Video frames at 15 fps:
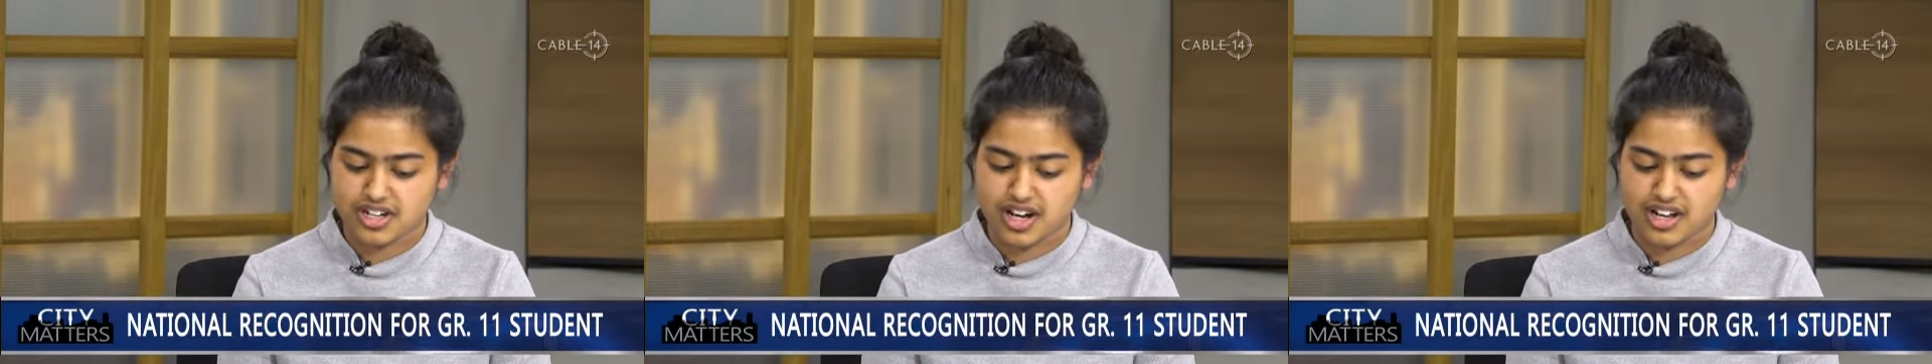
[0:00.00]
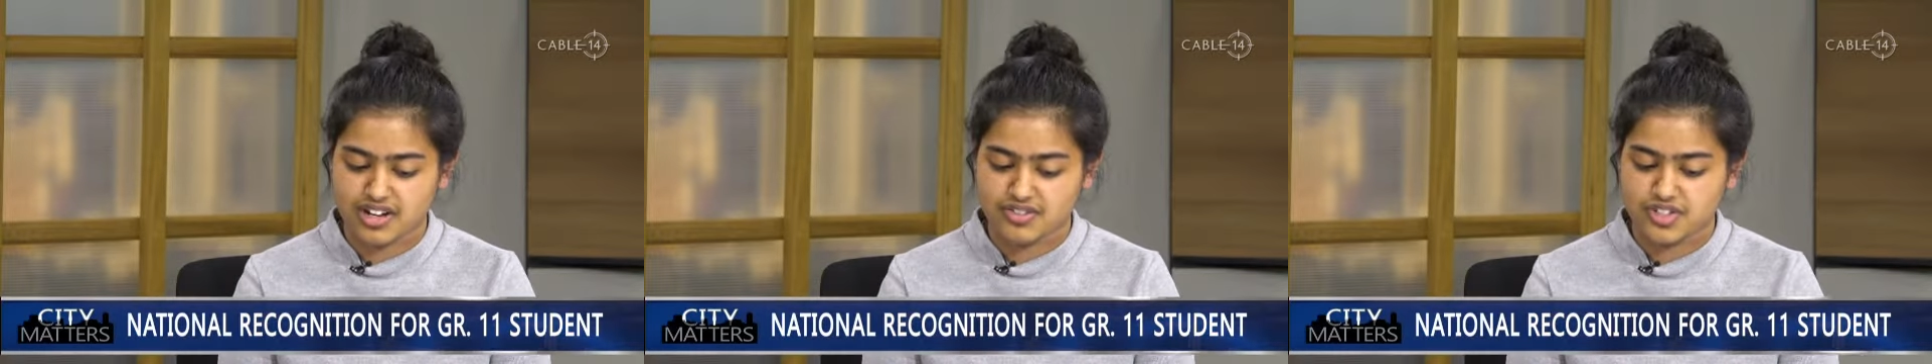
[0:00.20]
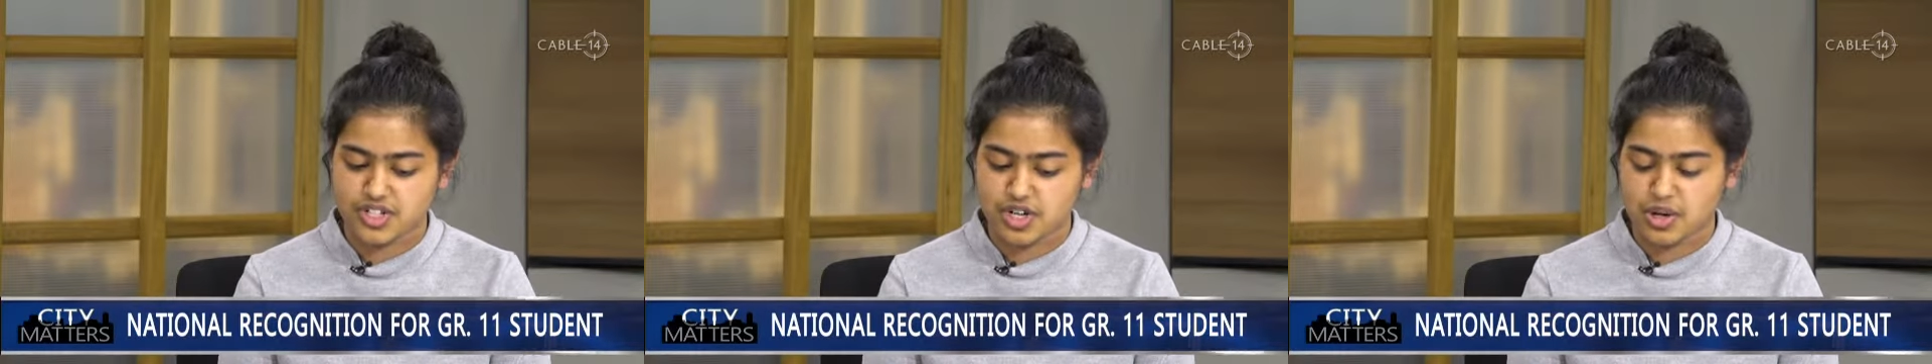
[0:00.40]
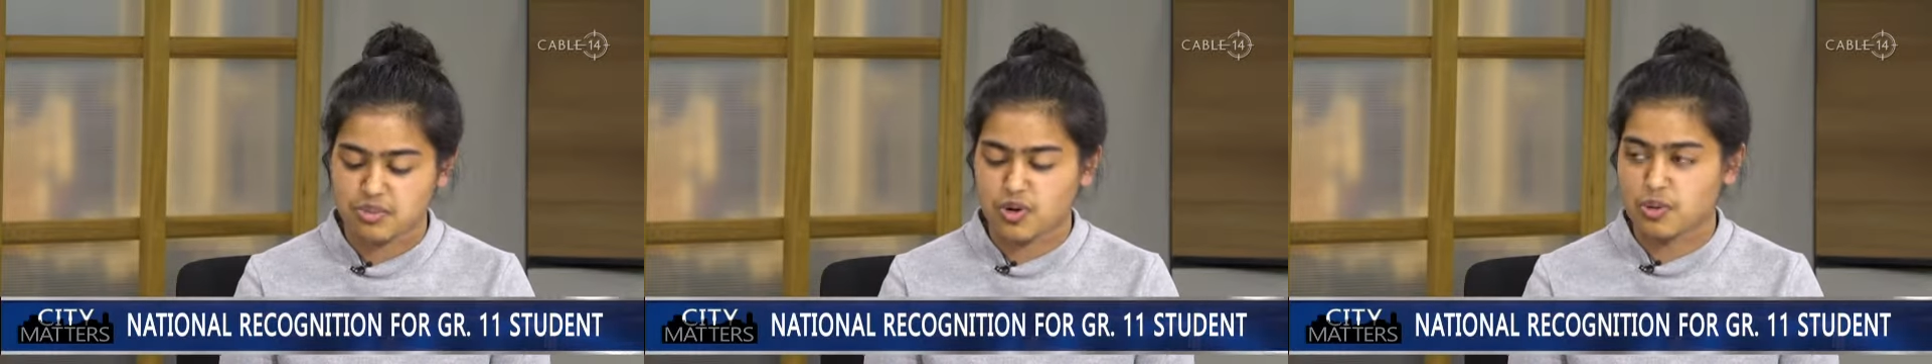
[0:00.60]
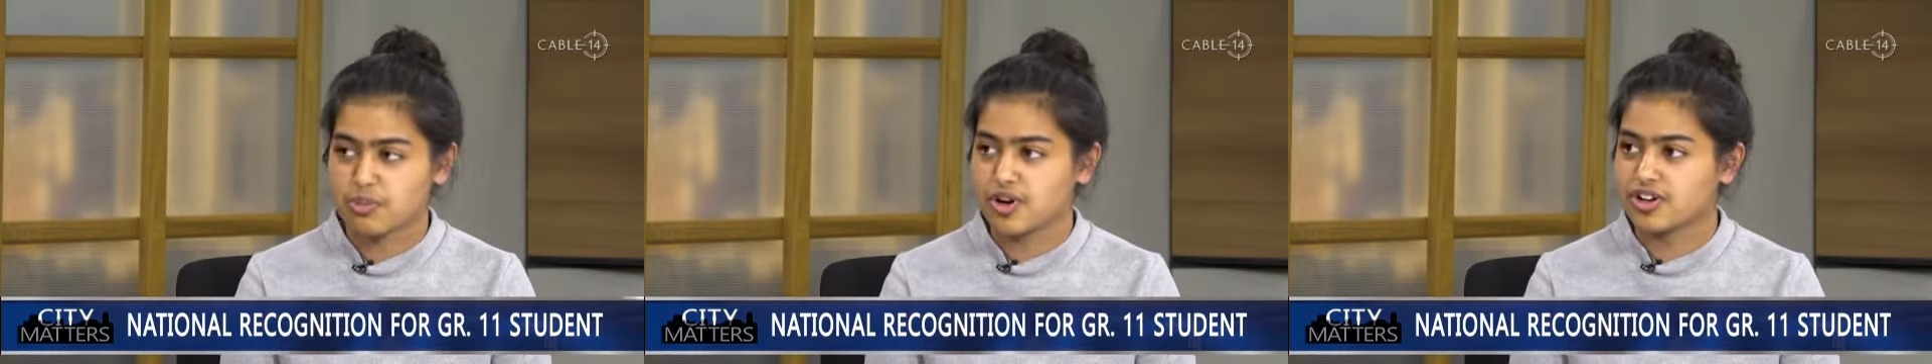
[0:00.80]
kind of took a
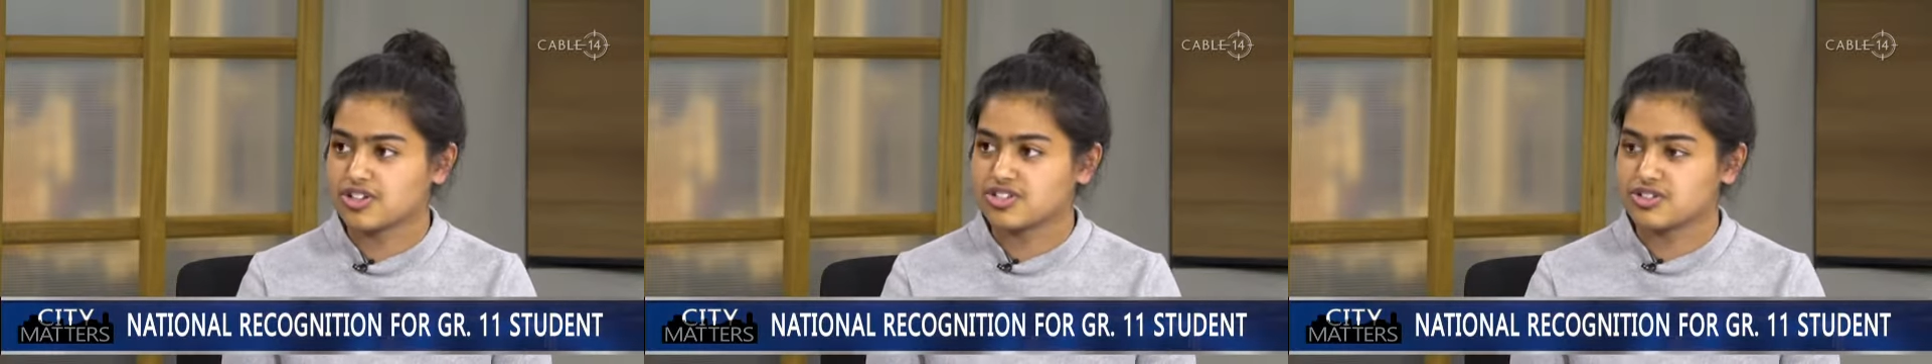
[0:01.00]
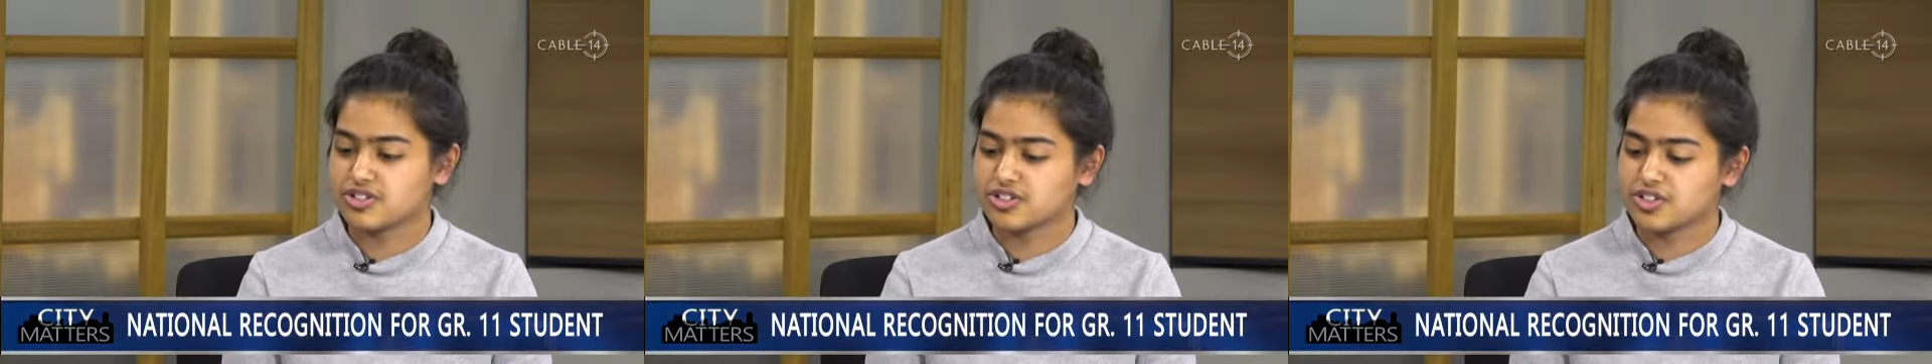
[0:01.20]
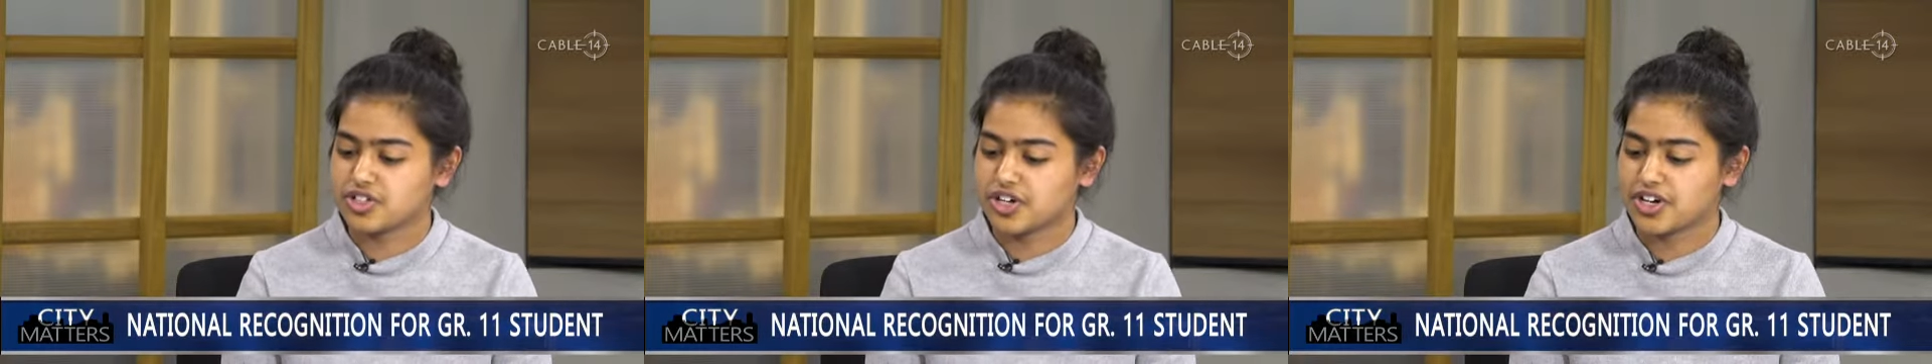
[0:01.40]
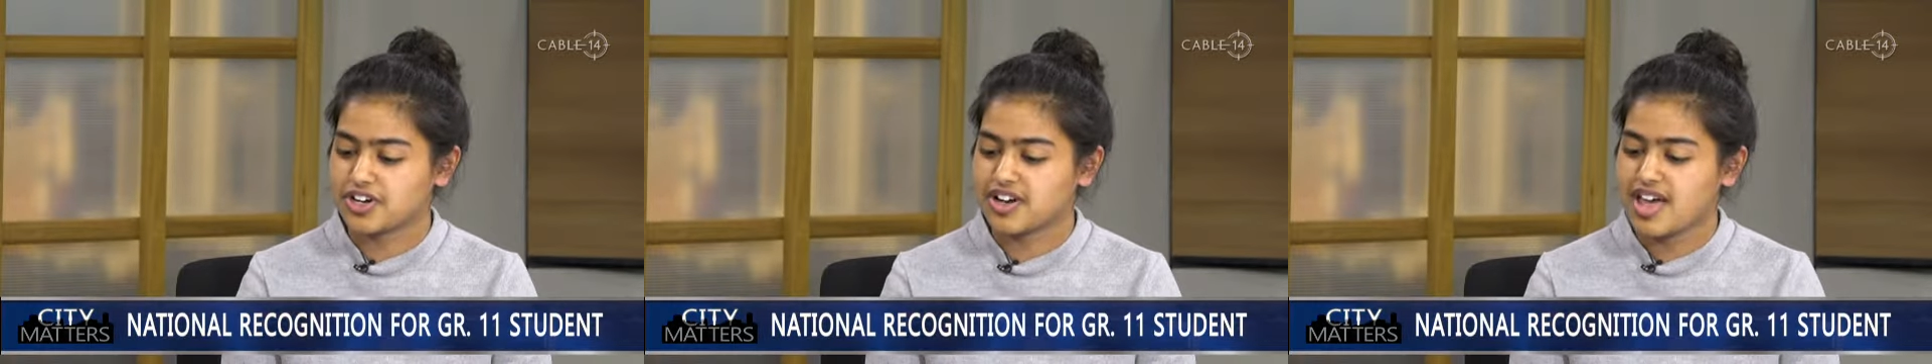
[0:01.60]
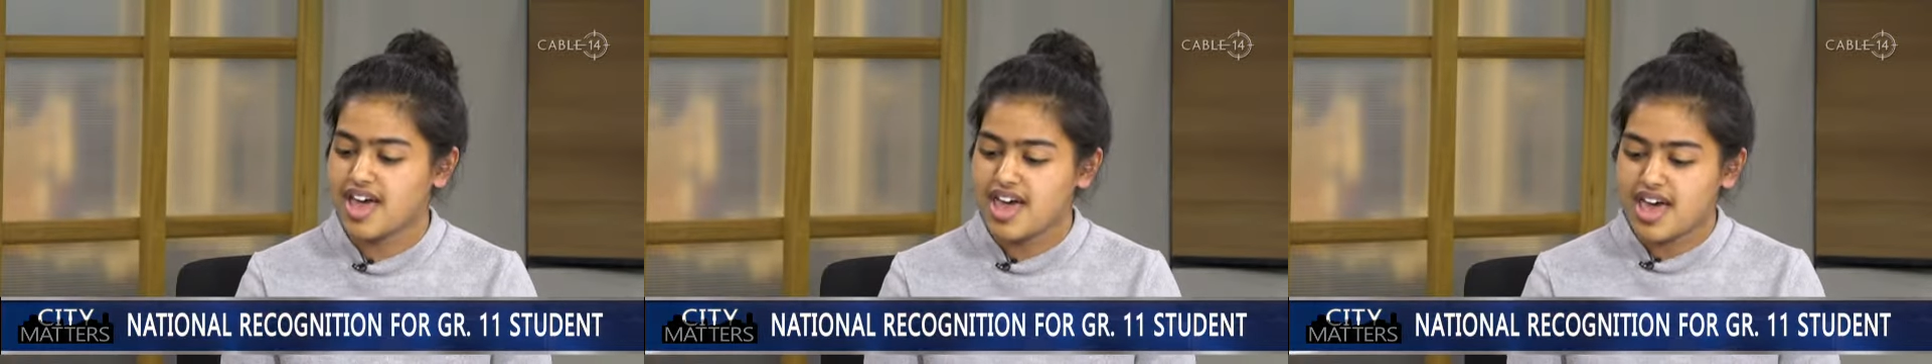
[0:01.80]
more personal turn